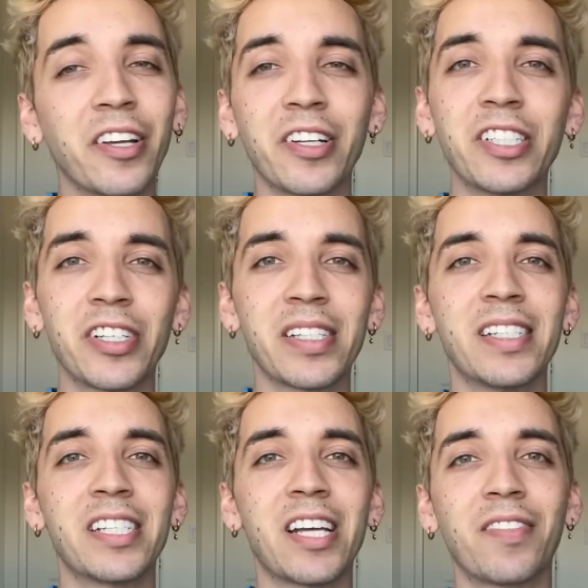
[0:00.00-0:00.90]
interest,
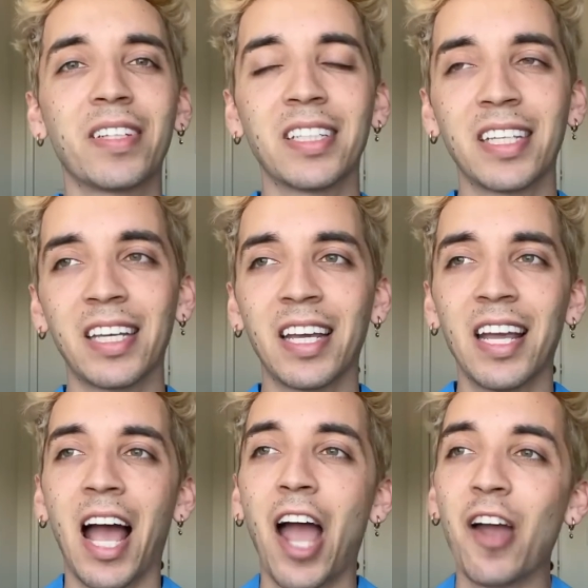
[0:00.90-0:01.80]
then definitely
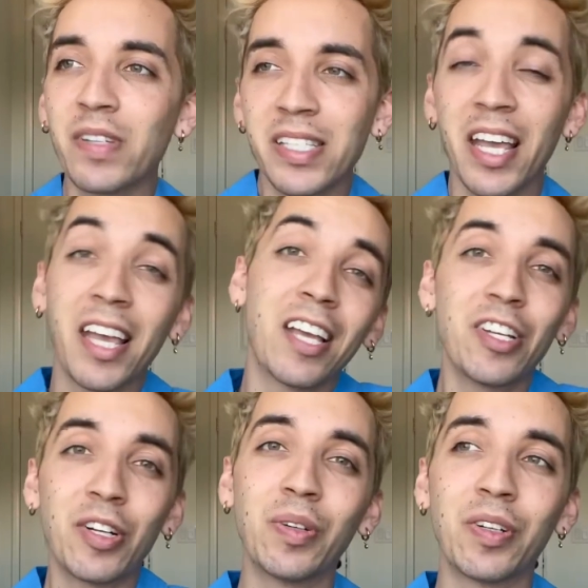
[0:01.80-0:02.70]
I would say
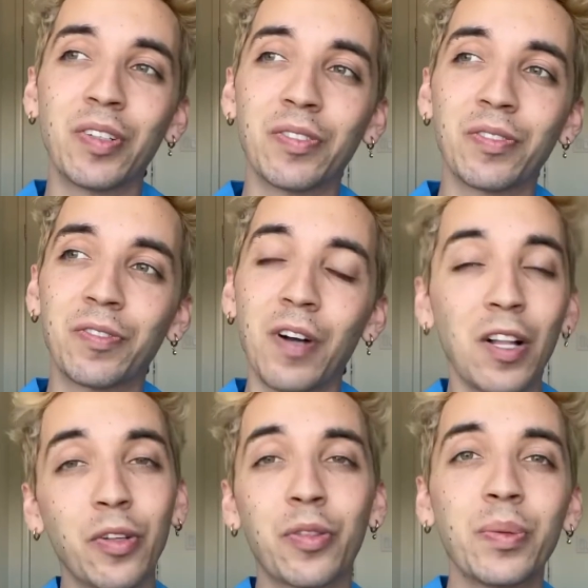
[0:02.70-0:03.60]

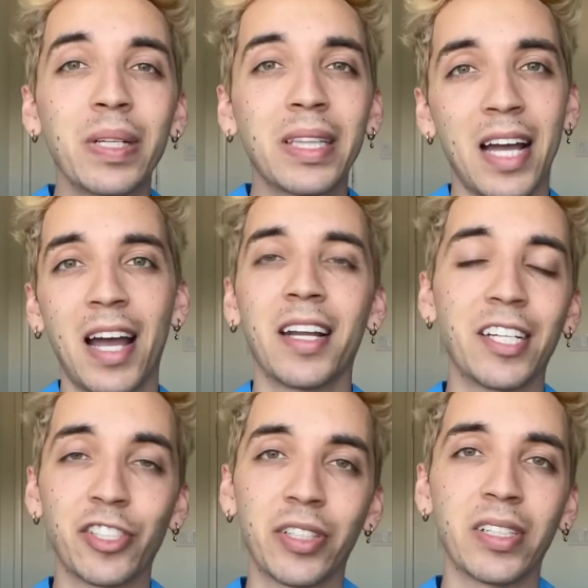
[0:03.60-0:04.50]
follow through with that
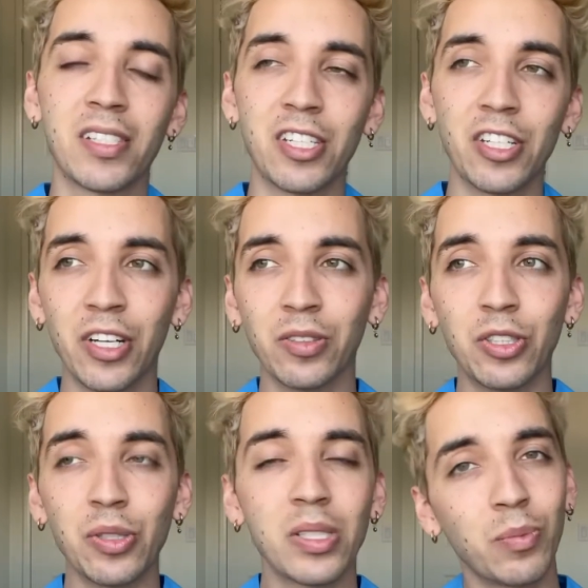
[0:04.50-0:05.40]
interest,
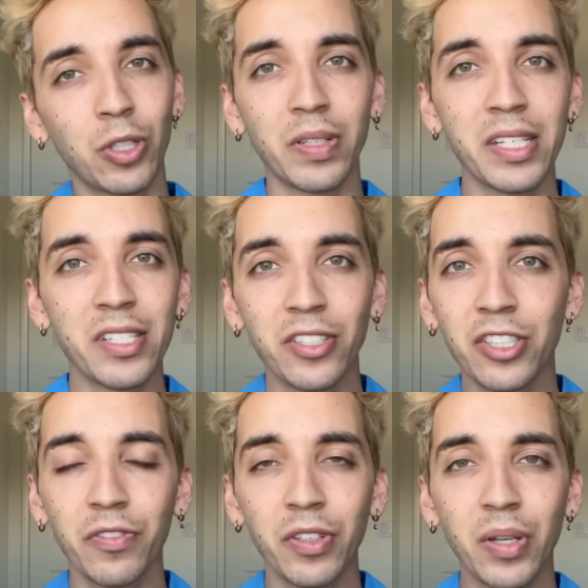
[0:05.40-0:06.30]
do some more research
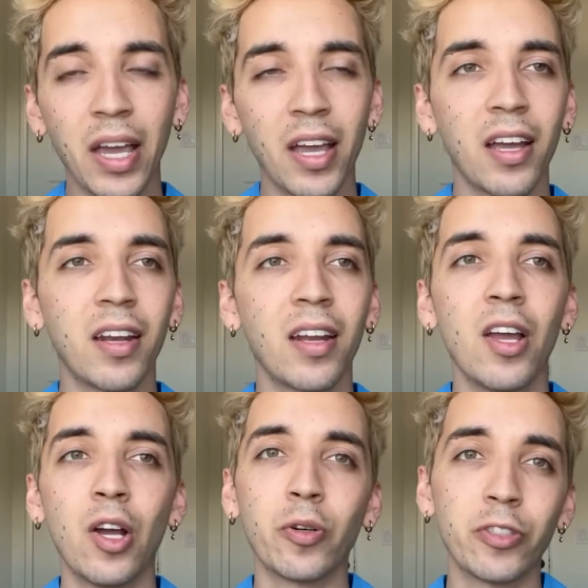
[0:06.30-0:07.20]
if you can,
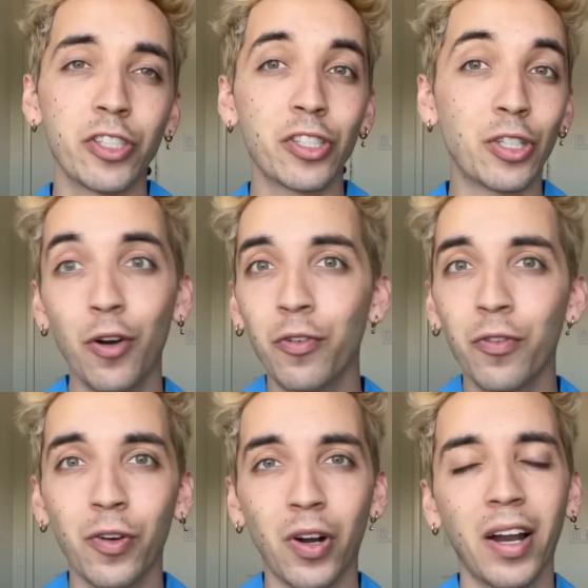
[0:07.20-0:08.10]
or just go
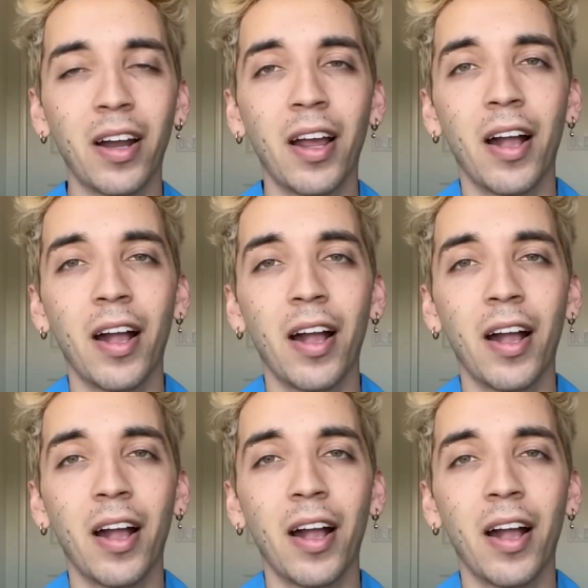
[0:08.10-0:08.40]
for it.